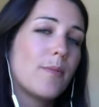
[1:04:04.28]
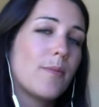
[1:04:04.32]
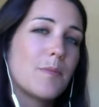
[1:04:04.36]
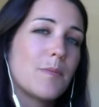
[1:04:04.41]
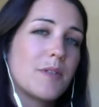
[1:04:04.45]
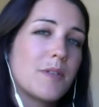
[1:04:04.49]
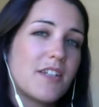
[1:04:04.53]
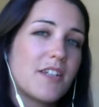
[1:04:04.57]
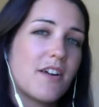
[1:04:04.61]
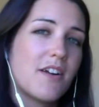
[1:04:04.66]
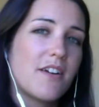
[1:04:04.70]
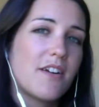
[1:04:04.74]

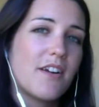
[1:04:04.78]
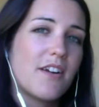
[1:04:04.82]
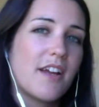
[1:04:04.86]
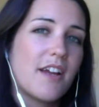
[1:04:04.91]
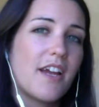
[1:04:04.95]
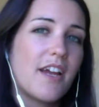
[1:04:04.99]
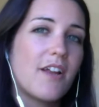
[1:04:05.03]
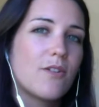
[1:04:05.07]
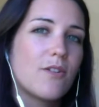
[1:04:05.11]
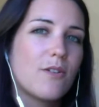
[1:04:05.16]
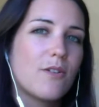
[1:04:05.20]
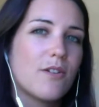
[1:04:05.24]
starter
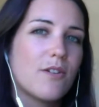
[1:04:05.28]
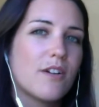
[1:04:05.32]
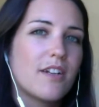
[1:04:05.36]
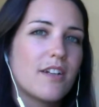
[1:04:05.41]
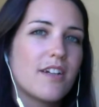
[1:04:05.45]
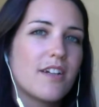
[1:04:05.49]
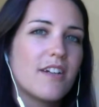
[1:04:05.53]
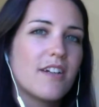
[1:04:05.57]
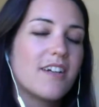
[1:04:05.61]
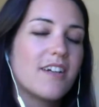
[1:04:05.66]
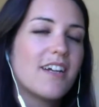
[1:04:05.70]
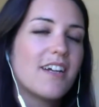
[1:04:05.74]
kit
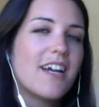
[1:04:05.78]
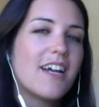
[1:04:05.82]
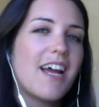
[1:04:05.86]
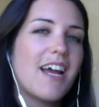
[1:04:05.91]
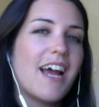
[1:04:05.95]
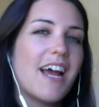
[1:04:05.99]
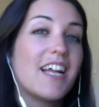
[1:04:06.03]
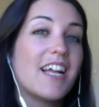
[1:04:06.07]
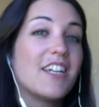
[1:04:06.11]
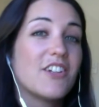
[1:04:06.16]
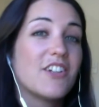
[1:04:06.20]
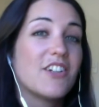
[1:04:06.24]
order,
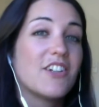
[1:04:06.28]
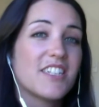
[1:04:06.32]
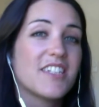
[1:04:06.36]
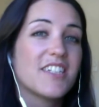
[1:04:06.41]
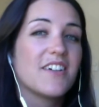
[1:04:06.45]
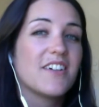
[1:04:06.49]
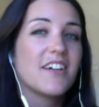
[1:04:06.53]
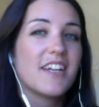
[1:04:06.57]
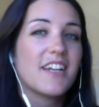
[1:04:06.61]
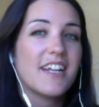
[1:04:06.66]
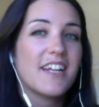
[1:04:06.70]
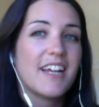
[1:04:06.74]
and you're
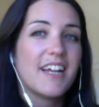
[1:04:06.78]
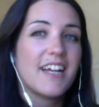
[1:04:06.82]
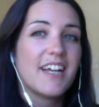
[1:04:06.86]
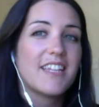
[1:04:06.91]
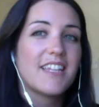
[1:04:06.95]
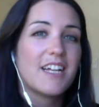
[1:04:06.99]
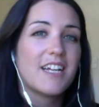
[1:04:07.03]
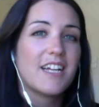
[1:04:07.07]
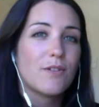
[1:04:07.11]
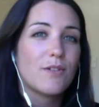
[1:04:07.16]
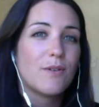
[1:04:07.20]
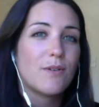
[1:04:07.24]
still going to get
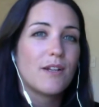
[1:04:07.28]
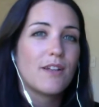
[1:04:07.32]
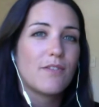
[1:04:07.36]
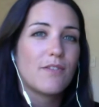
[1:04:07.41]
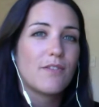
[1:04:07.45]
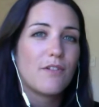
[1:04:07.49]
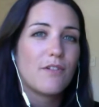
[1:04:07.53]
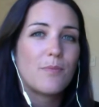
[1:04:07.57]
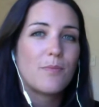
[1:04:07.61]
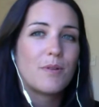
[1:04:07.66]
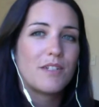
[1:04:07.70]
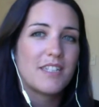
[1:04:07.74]
that
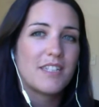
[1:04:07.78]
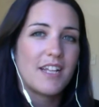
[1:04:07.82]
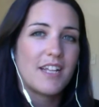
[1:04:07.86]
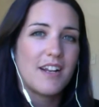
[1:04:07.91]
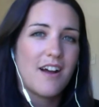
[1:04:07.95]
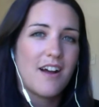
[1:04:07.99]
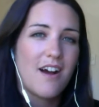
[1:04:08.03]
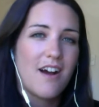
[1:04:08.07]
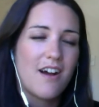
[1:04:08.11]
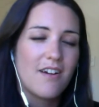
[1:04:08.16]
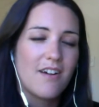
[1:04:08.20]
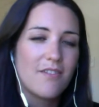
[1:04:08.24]
24%
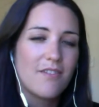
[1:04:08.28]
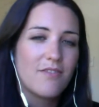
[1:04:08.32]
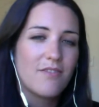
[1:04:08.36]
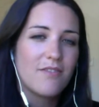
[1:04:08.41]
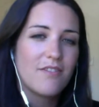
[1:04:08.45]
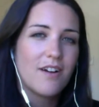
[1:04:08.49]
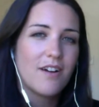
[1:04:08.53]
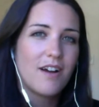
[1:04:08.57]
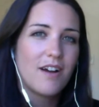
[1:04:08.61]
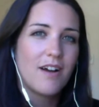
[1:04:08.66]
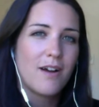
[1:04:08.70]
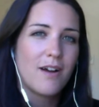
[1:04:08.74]
off
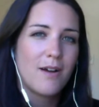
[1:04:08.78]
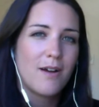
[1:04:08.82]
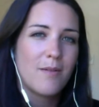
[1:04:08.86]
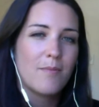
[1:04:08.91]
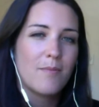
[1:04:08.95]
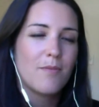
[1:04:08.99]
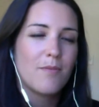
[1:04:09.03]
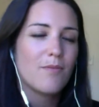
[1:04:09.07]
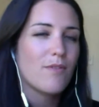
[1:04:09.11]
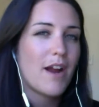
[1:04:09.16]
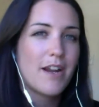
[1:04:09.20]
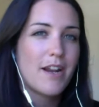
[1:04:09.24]

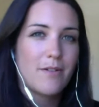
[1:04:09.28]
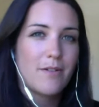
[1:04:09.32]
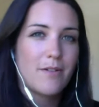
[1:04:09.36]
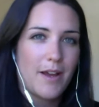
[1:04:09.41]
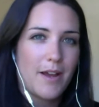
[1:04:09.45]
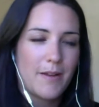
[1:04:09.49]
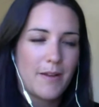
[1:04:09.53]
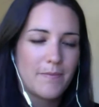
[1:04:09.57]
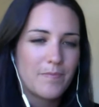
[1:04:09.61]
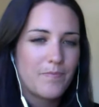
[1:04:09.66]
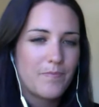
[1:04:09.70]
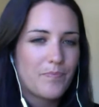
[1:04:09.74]
right away.
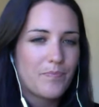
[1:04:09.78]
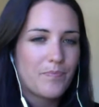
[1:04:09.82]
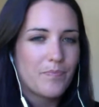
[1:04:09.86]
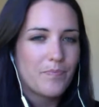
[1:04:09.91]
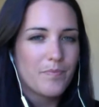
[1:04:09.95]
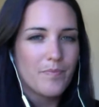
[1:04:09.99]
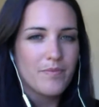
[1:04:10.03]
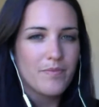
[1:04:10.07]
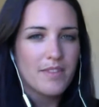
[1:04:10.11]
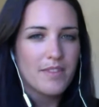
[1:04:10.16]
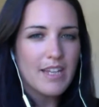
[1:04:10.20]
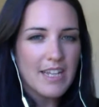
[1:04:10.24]

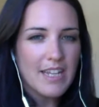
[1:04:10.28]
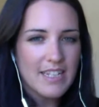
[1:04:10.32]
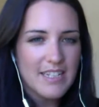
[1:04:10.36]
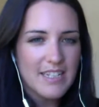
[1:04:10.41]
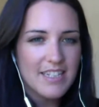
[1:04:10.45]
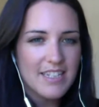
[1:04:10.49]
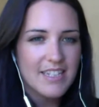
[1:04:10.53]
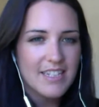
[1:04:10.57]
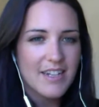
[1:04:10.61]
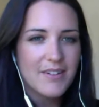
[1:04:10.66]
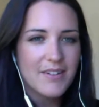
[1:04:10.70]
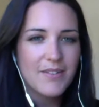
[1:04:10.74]

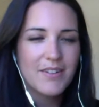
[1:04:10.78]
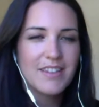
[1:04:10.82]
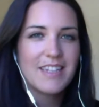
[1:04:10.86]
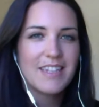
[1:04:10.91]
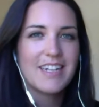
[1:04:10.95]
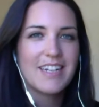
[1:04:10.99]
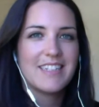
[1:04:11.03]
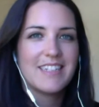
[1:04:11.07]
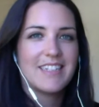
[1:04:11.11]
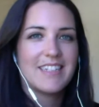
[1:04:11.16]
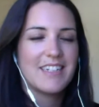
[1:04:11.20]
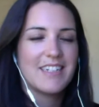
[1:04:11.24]
So
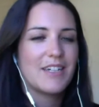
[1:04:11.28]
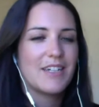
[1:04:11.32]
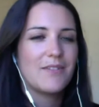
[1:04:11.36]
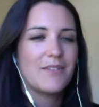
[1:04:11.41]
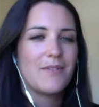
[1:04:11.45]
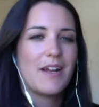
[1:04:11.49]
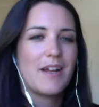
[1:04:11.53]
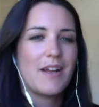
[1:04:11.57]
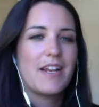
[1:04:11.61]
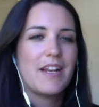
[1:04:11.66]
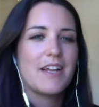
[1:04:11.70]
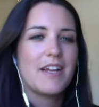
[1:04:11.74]
that's a good
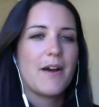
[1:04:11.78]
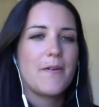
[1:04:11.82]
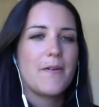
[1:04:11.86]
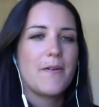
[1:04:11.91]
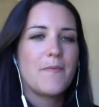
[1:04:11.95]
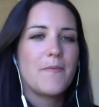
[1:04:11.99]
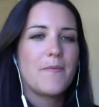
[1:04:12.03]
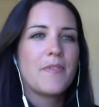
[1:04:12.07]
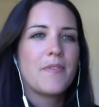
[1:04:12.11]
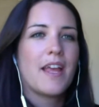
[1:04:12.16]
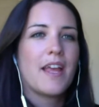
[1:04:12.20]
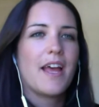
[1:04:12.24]
way to go.
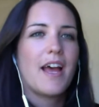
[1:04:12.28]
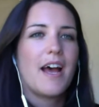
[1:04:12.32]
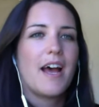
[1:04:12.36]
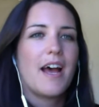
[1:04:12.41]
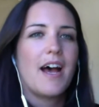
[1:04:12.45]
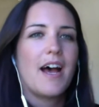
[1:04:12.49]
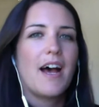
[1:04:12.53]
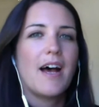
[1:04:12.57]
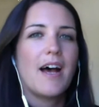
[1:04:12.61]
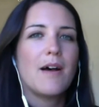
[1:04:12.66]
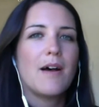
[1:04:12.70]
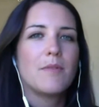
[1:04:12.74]

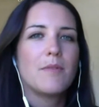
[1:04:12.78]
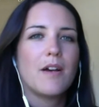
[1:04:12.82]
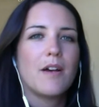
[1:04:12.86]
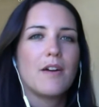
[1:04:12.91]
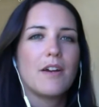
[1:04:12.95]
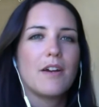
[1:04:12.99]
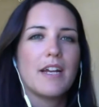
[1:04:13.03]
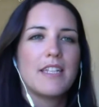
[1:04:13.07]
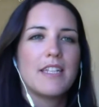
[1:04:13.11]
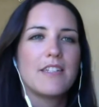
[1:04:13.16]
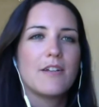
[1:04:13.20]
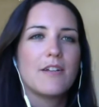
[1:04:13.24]

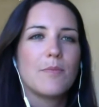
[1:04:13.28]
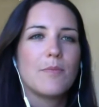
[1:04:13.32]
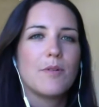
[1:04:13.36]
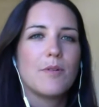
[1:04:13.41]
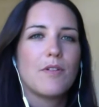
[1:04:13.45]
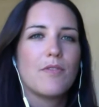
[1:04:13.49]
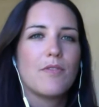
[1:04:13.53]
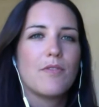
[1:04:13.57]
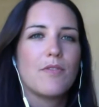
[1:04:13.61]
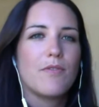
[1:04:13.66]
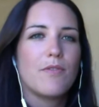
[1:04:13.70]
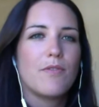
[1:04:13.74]
Okay, so
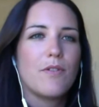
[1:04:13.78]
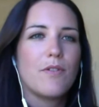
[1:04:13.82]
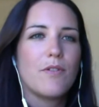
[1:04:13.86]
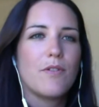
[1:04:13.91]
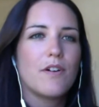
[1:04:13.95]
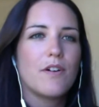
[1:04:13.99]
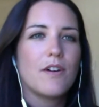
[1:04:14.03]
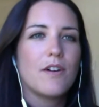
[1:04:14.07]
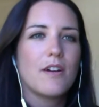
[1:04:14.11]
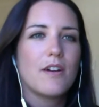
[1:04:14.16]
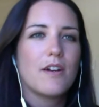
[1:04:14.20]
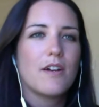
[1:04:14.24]

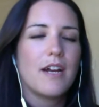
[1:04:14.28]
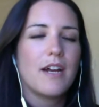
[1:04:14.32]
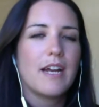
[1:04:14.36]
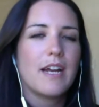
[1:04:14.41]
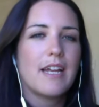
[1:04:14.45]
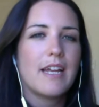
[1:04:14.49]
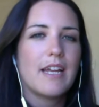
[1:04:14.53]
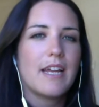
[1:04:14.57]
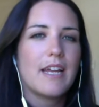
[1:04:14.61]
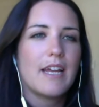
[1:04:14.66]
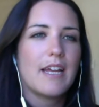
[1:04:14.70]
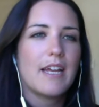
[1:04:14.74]
before
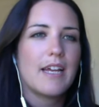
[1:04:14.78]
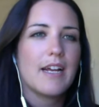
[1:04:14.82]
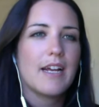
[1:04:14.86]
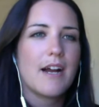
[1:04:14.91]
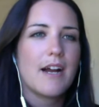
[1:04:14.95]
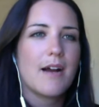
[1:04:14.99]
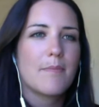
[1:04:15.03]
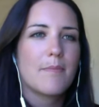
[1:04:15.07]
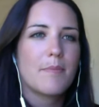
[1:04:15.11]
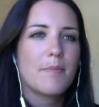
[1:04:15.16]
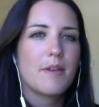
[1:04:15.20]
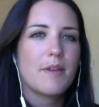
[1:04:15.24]
I hang
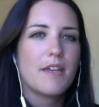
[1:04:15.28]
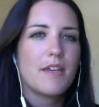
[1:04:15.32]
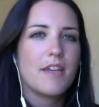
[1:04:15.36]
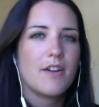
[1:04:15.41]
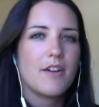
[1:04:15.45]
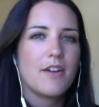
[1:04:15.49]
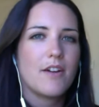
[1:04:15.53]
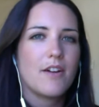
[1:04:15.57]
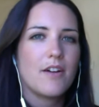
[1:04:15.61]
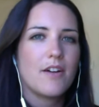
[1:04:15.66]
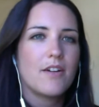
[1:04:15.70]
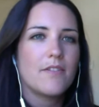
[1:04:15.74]
up
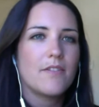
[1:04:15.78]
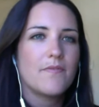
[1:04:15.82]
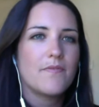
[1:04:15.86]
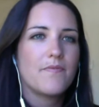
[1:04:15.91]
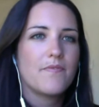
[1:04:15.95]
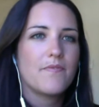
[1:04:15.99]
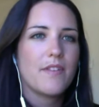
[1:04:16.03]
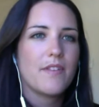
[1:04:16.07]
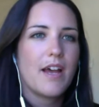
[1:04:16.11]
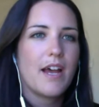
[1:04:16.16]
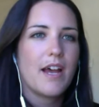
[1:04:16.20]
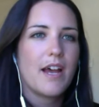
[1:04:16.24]
here,
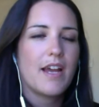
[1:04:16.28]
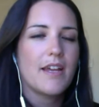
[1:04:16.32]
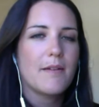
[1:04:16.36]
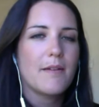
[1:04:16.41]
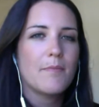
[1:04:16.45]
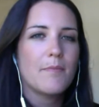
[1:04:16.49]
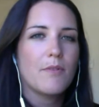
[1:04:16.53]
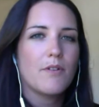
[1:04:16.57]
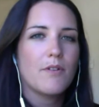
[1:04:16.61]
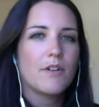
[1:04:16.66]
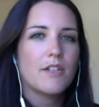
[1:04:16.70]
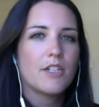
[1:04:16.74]
I
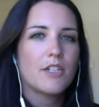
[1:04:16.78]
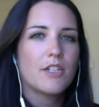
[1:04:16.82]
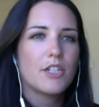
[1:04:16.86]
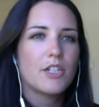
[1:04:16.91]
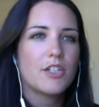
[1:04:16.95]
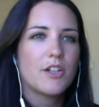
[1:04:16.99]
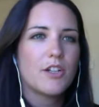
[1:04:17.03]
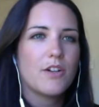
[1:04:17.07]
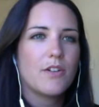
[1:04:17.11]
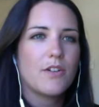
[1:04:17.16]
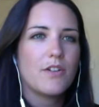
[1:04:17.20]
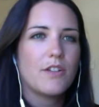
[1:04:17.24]
am going to
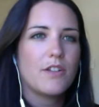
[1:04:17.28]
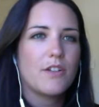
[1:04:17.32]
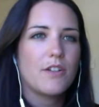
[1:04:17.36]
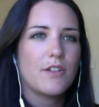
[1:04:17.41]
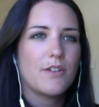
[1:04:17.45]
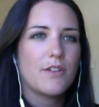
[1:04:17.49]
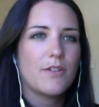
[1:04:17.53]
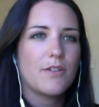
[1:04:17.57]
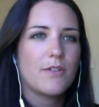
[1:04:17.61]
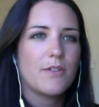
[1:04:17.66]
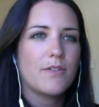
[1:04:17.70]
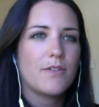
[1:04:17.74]
show
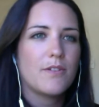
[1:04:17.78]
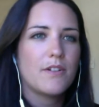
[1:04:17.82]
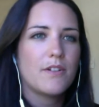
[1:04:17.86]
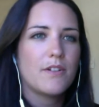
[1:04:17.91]
you